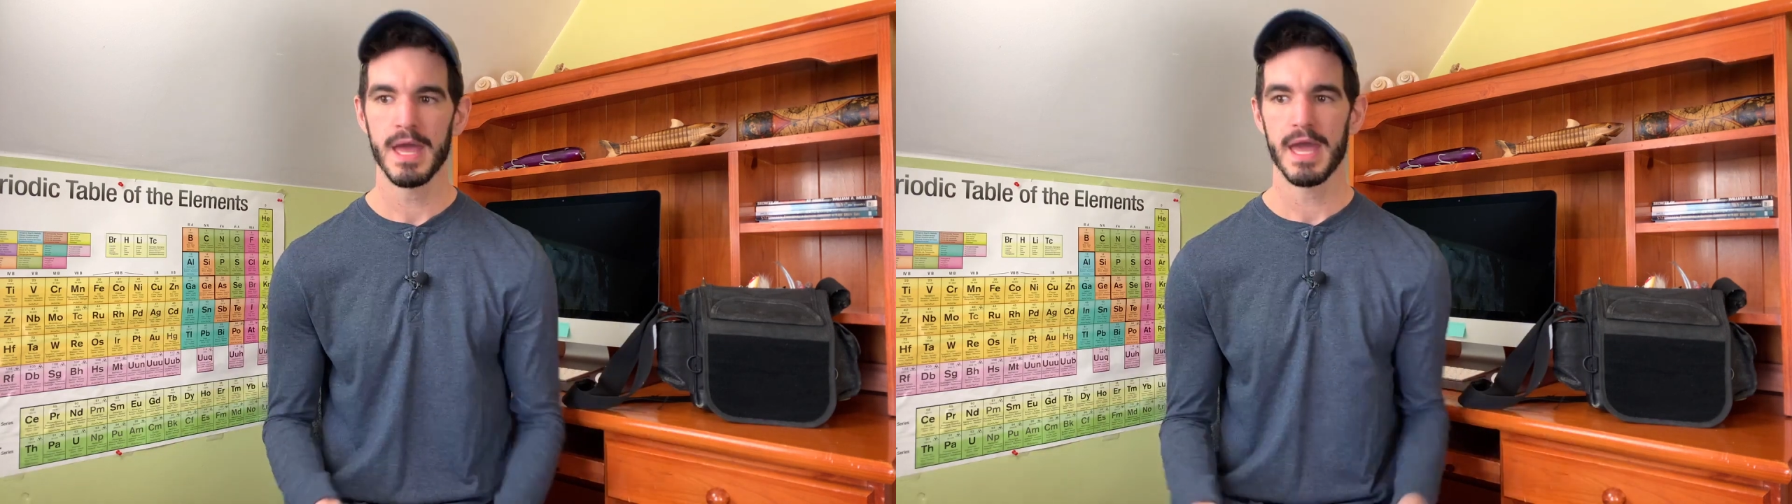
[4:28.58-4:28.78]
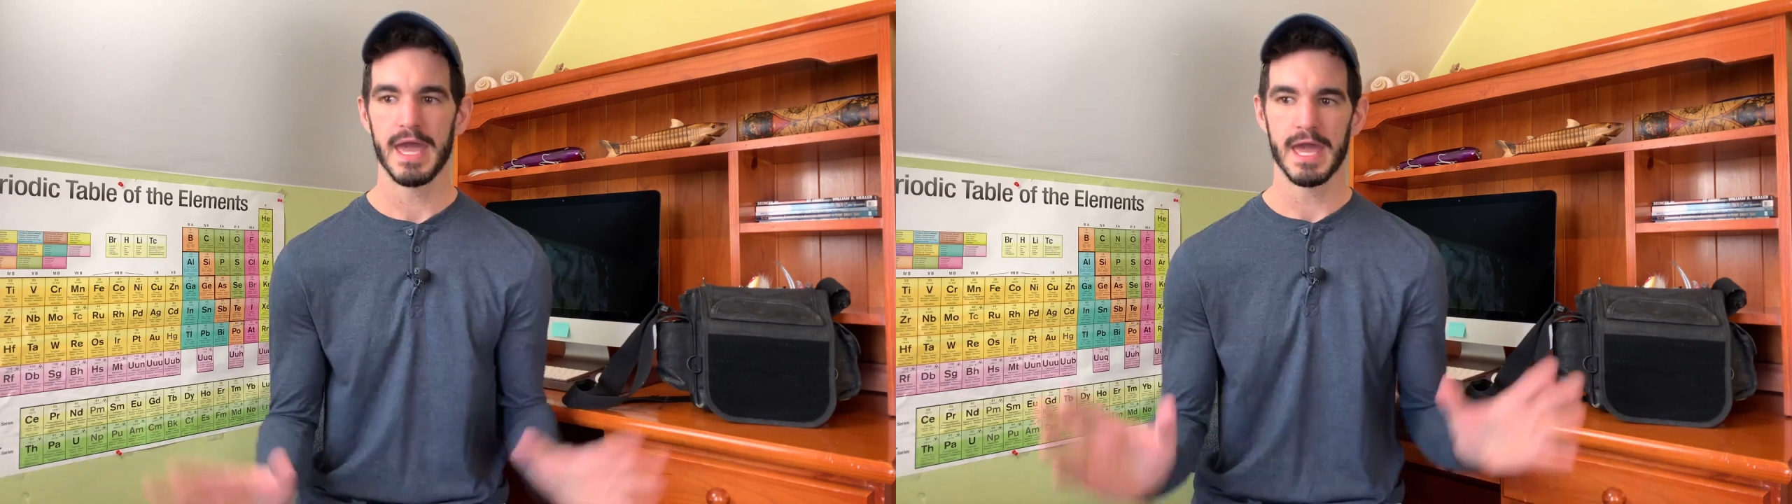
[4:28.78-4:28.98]

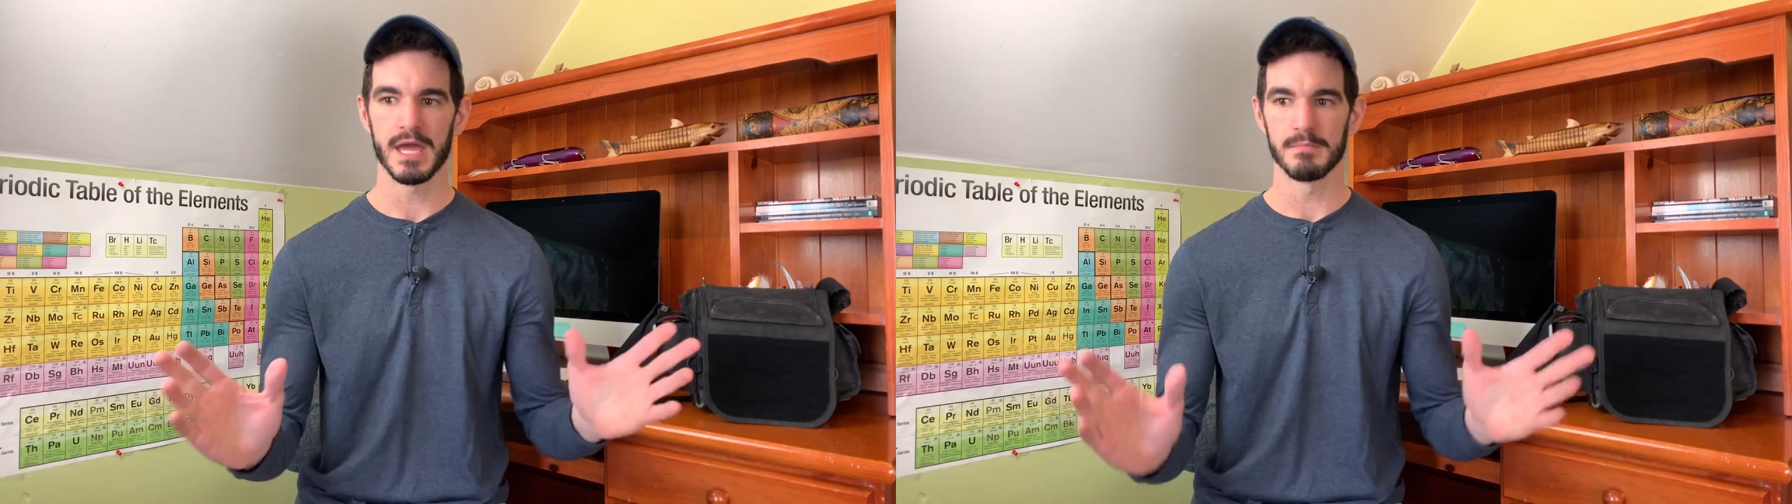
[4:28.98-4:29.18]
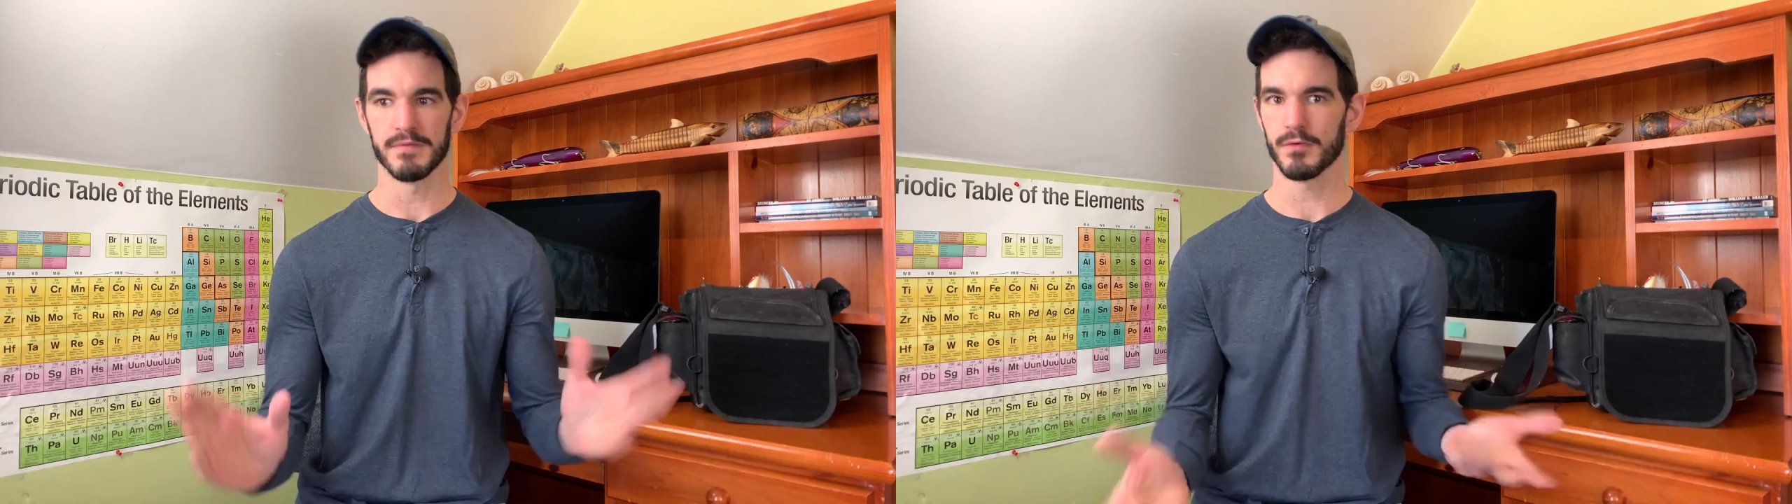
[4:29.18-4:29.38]
and
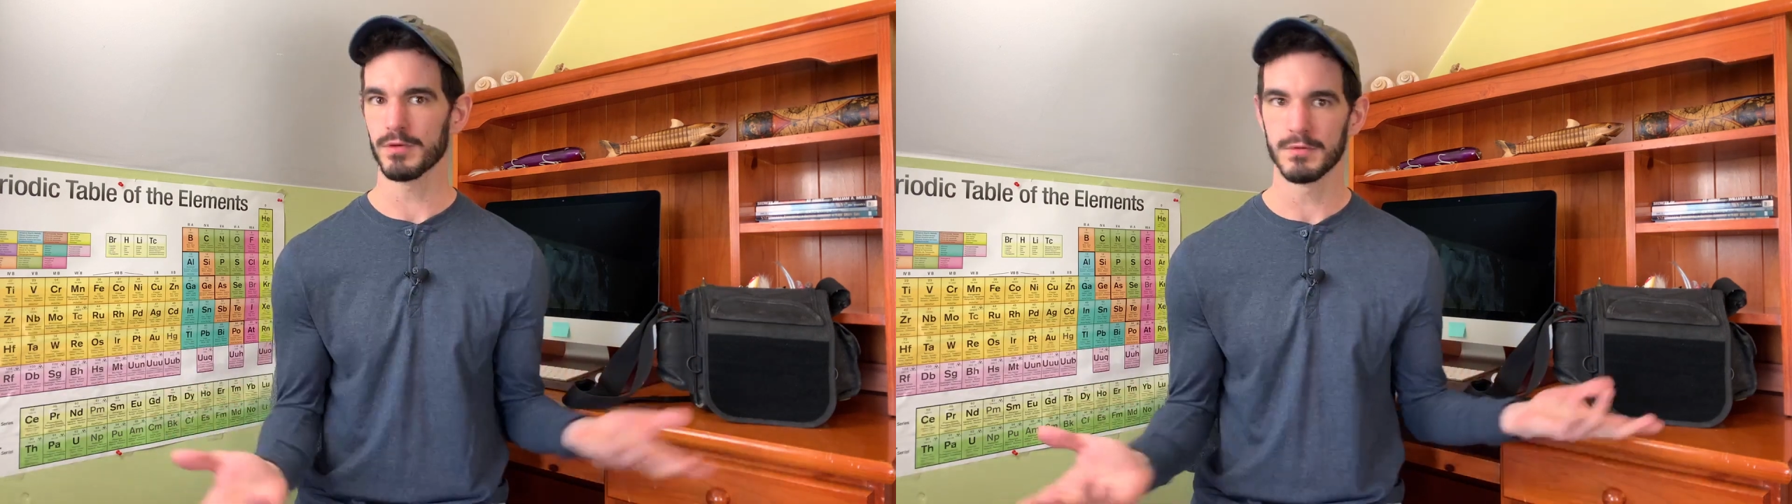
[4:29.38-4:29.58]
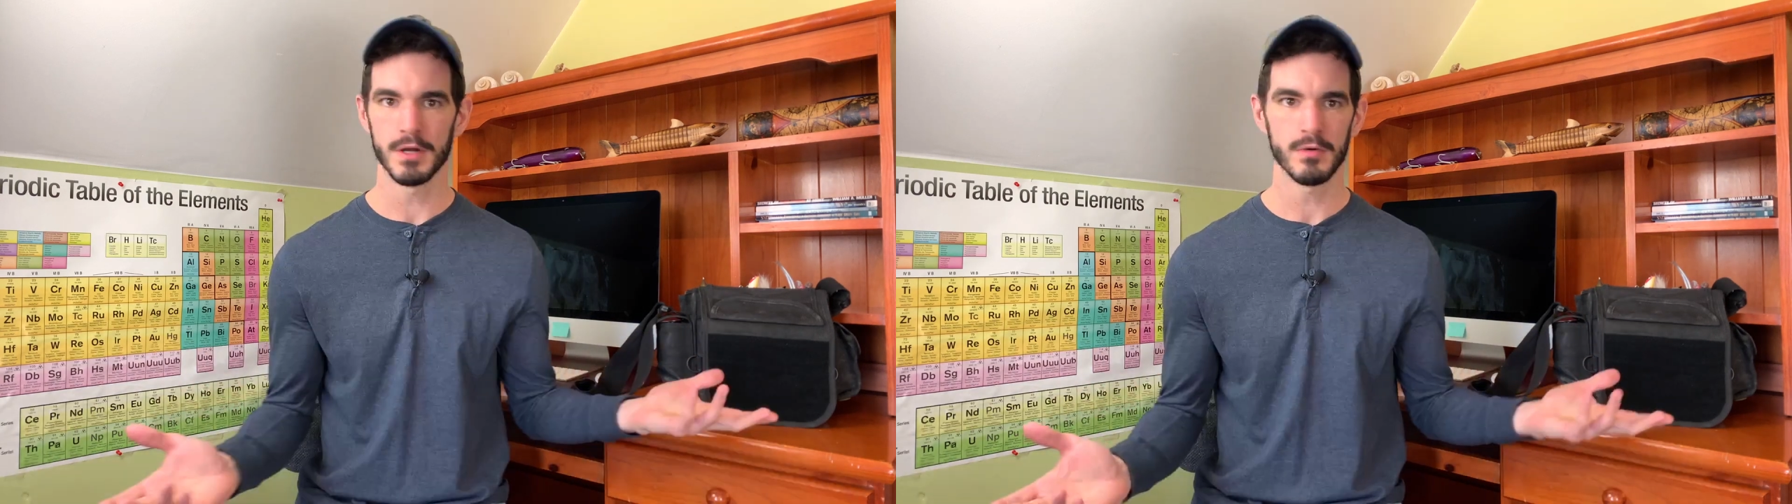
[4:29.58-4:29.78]
before you know it,